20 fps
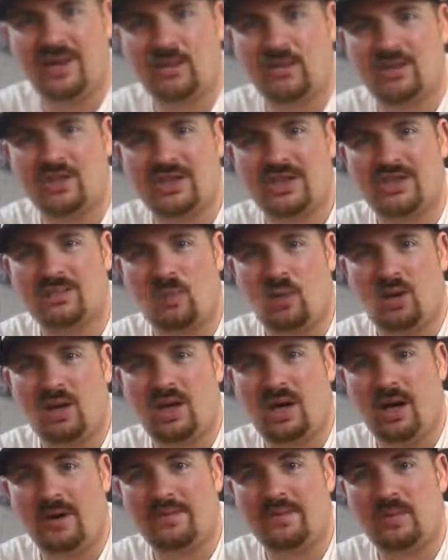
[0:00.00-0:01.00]
It was just more
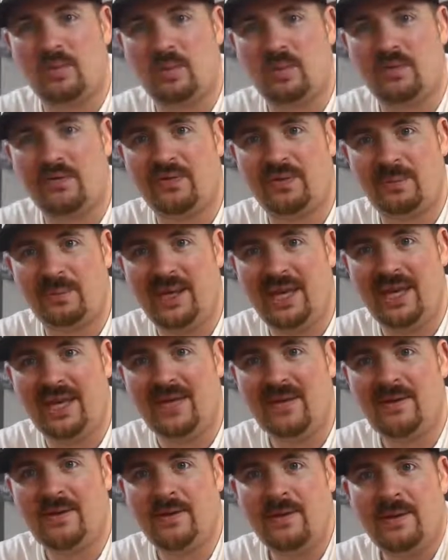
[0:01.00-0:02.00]
comfortable for
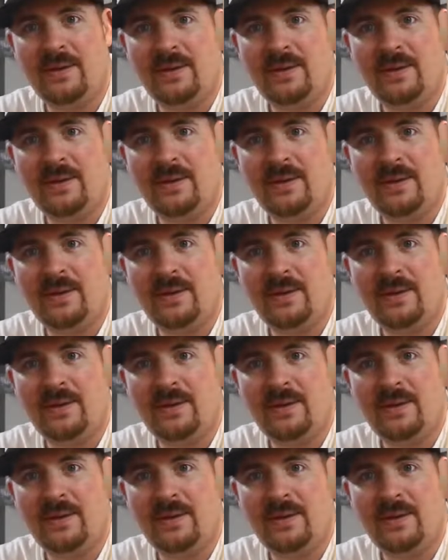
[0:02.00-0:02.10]
me.